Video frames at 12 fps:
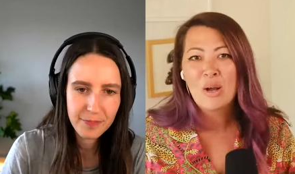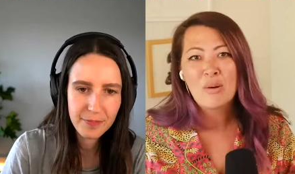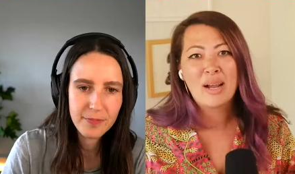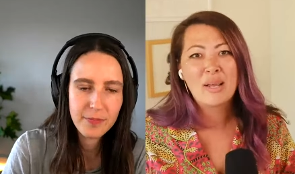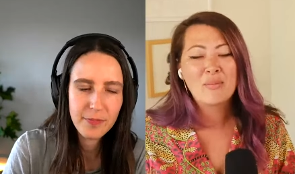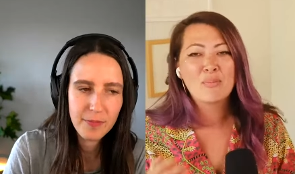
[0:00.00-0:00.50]

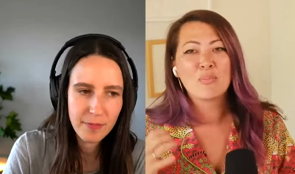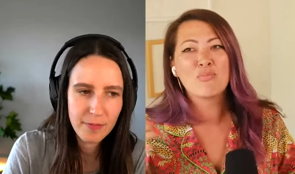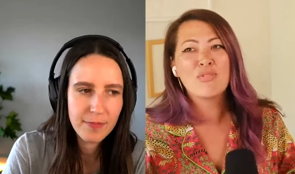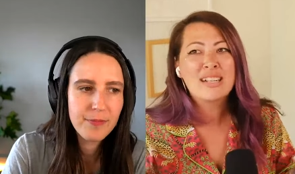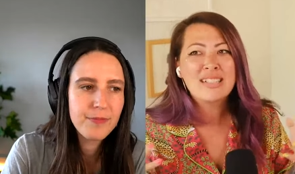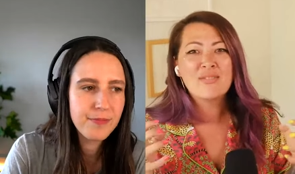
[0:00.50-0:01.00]
Speaker 1: right?
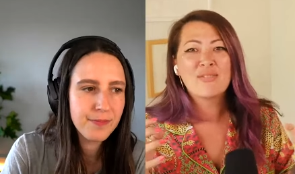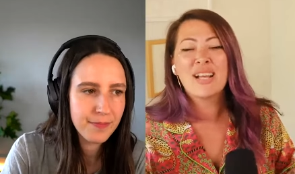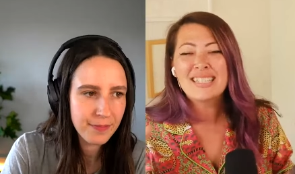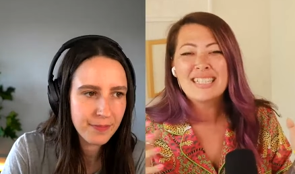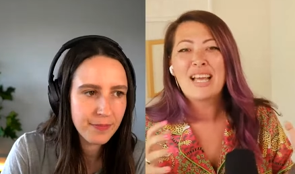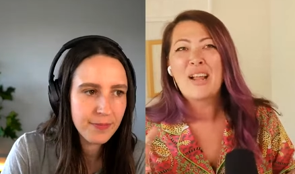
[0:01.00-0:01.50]
flexing,
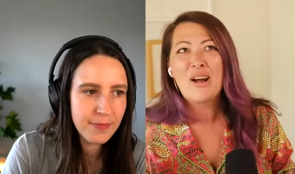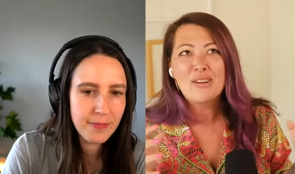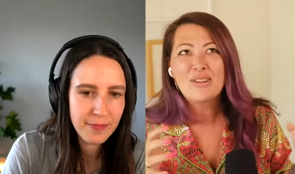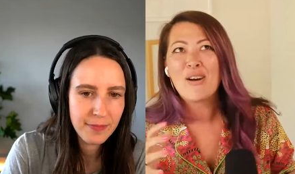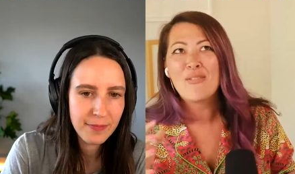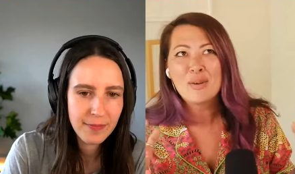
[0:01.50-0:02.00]
flexing that
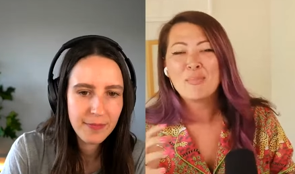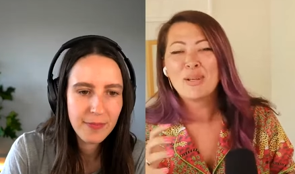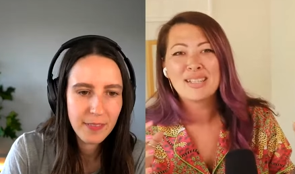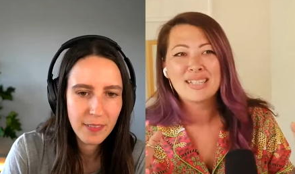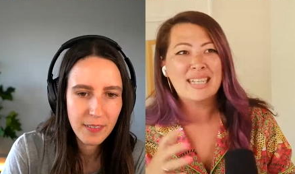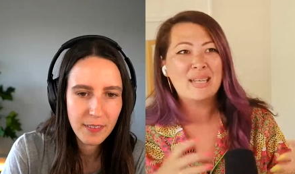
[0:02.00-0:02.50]

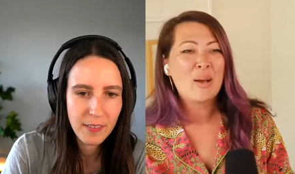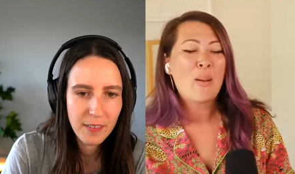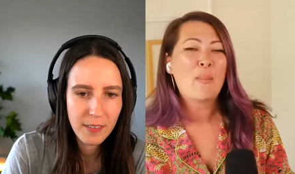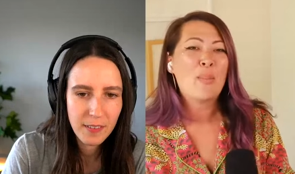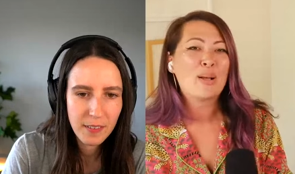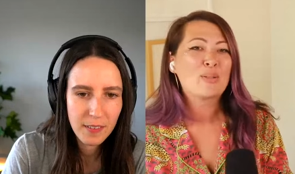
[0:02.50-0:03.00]
uncomfortability
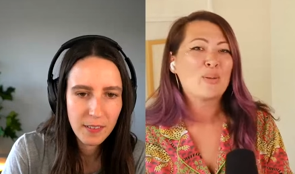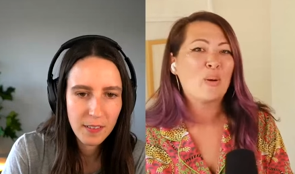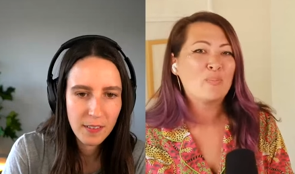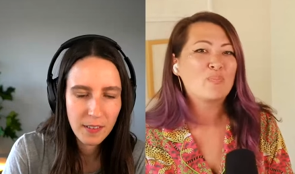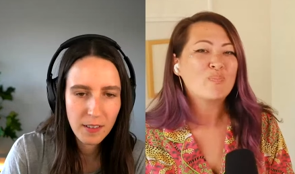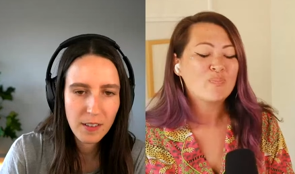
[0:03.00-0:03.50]

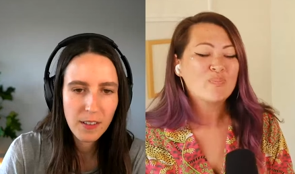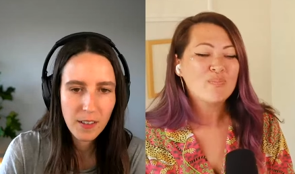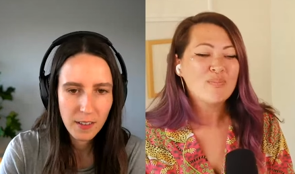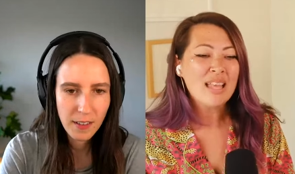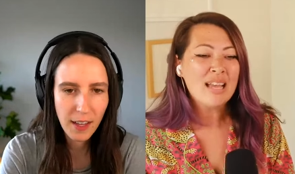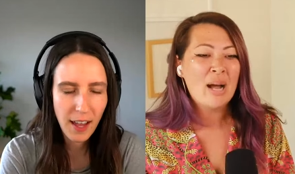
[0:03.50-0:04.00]
muscle.
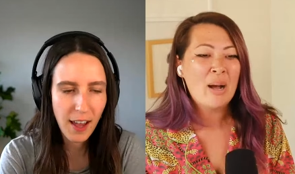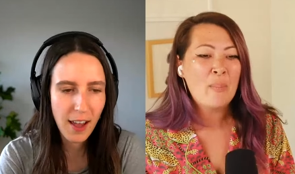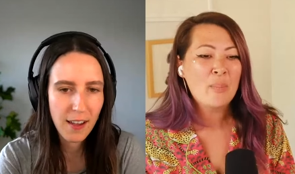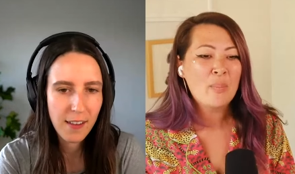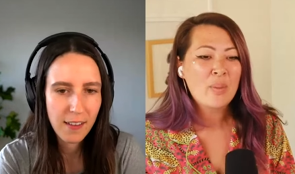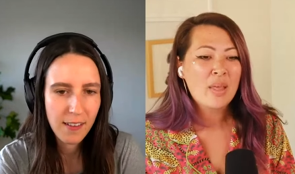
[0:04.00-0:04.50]
Um, yeah.
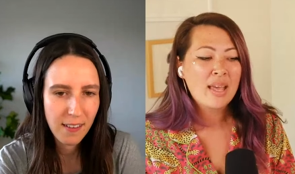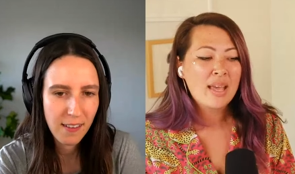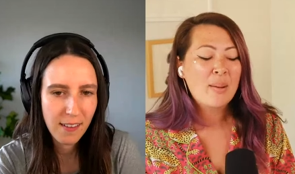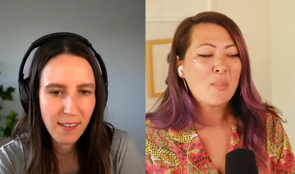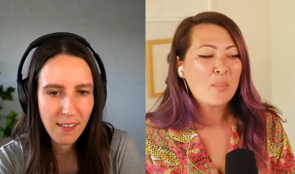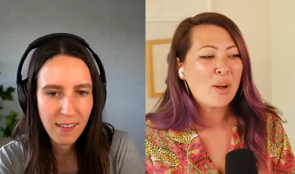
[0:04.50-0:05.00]
Um,
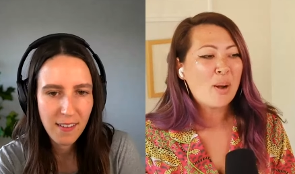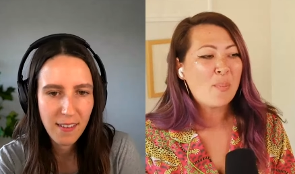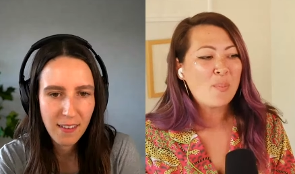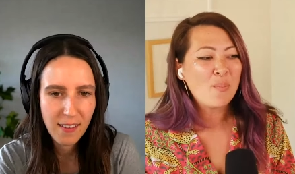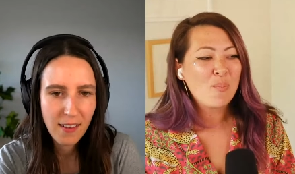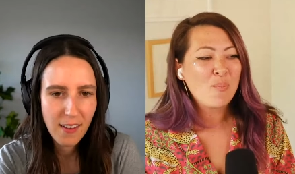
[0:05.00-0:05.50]
yeah.
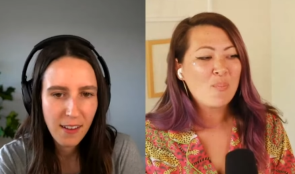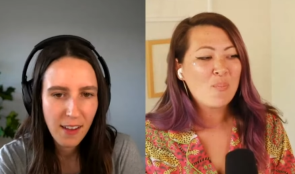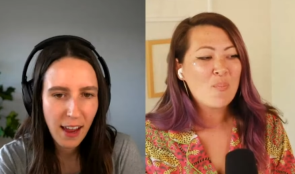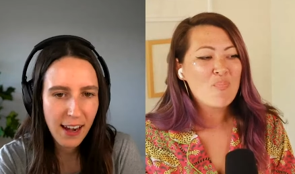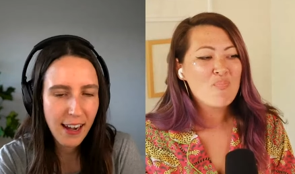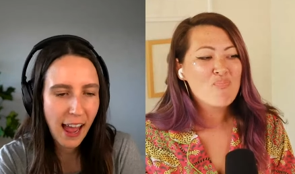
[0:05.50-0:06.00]

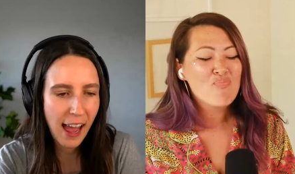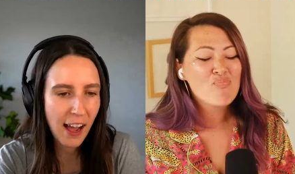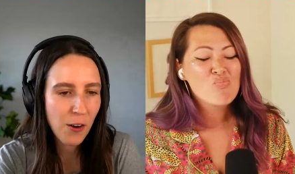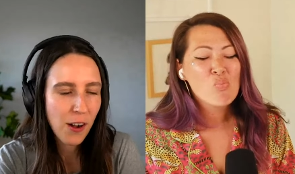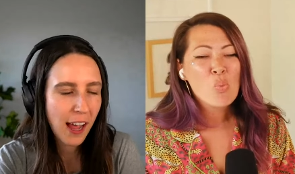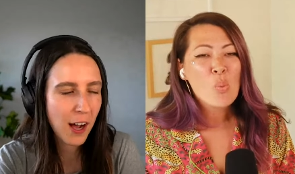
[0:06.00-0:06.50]
Speaker 2: And
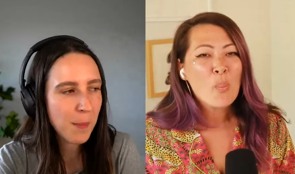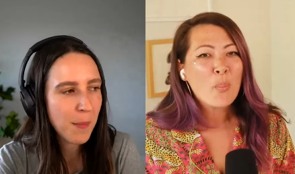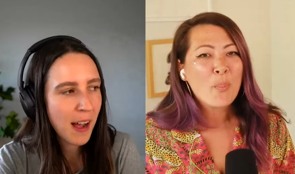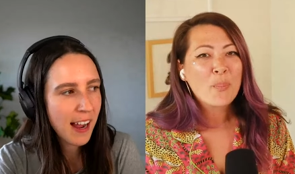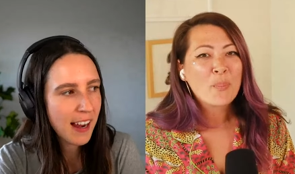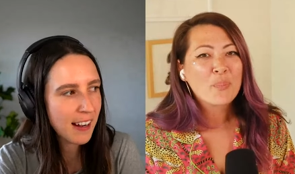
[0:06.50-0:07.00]
how how
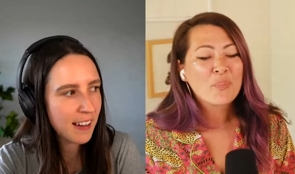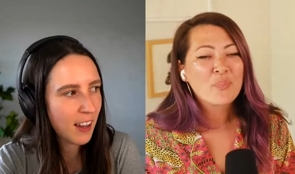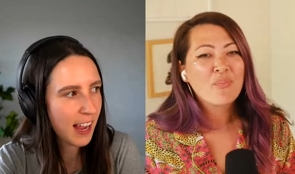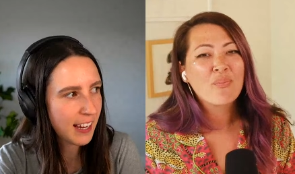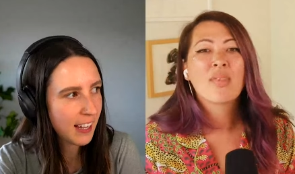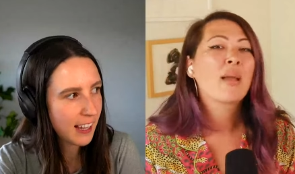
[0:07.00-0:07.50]
might
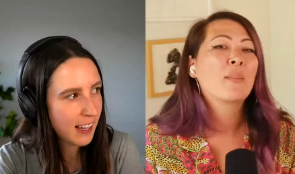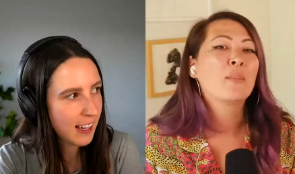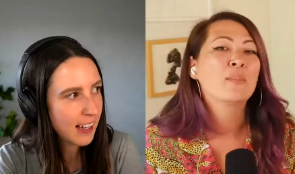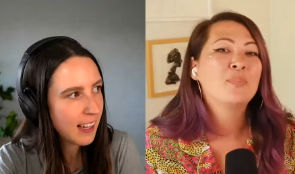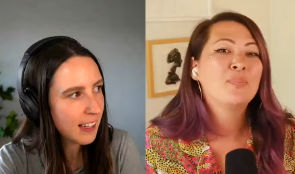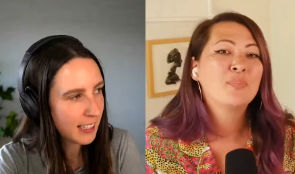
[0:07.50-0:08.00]
like
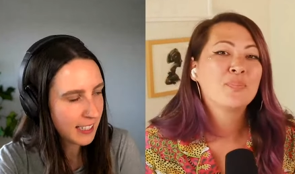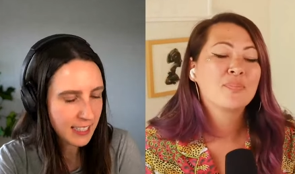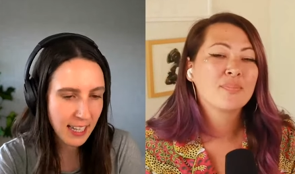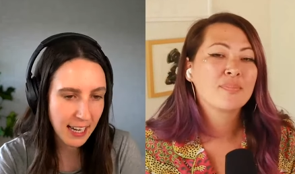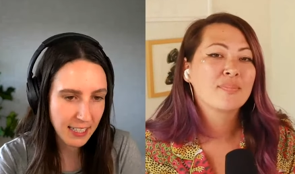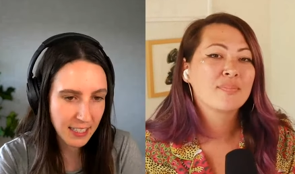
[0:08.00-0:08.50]
let's
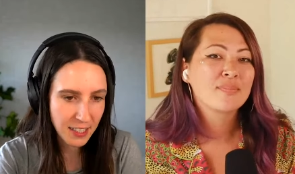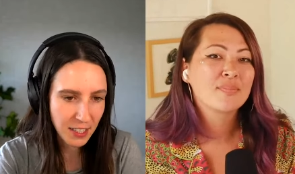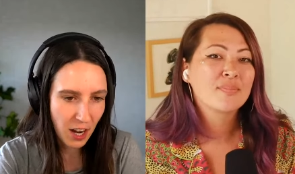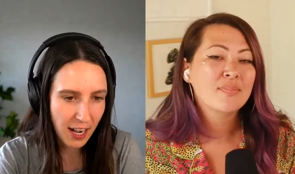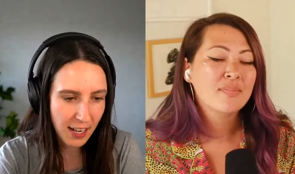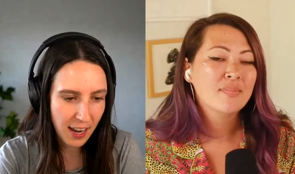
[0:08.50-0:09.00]
say a
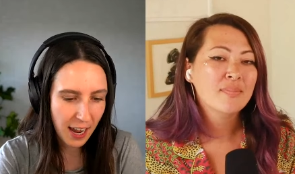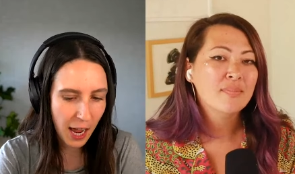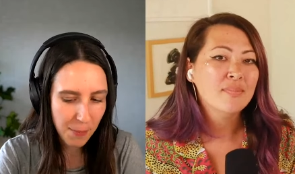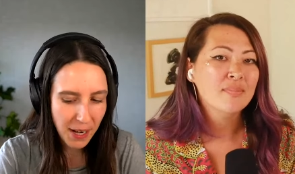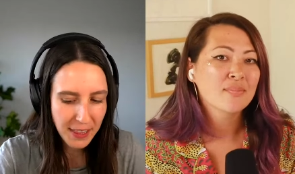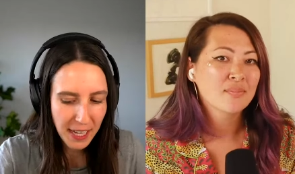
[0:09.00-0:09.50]
designer,
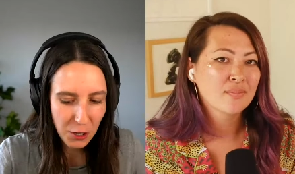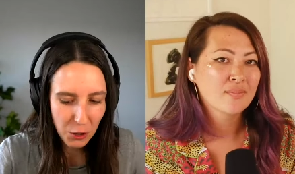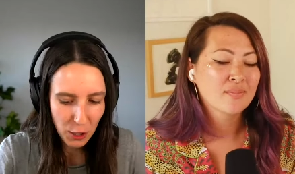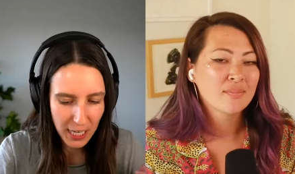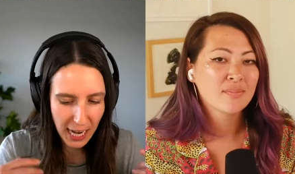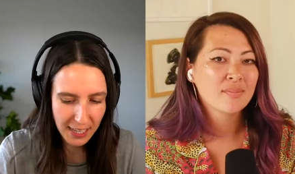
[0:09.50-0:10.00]
how might they
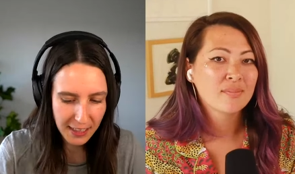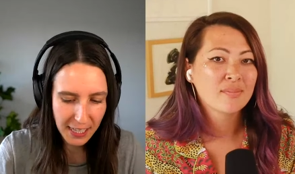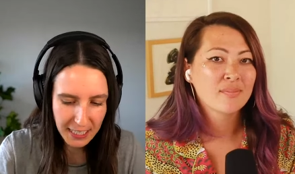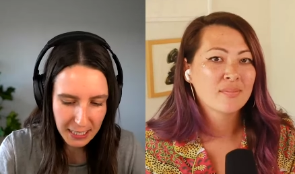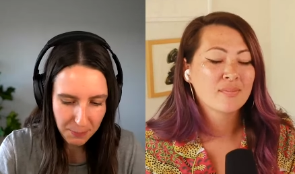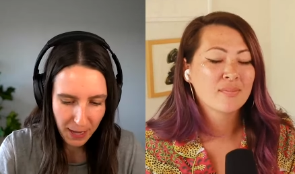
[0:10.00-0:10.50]
create
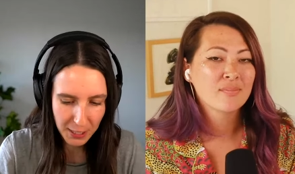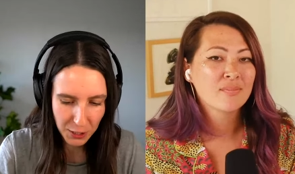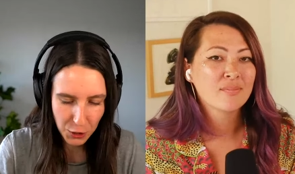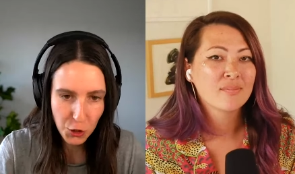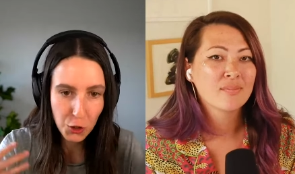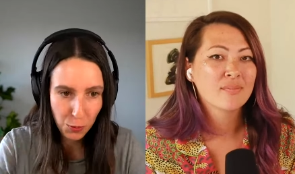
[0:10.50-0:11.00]
that
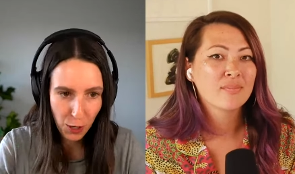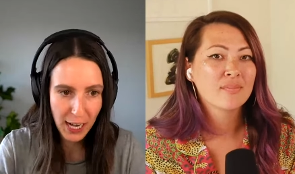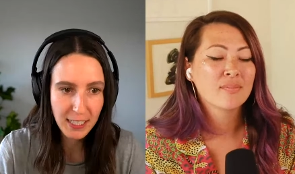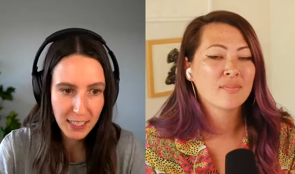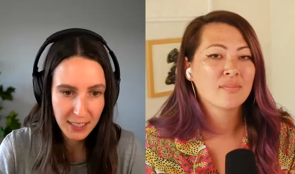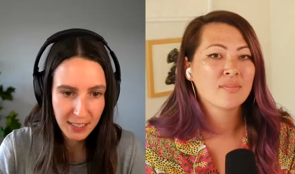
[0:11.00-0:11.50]
space to
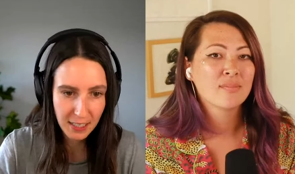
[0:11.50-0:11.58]
practice,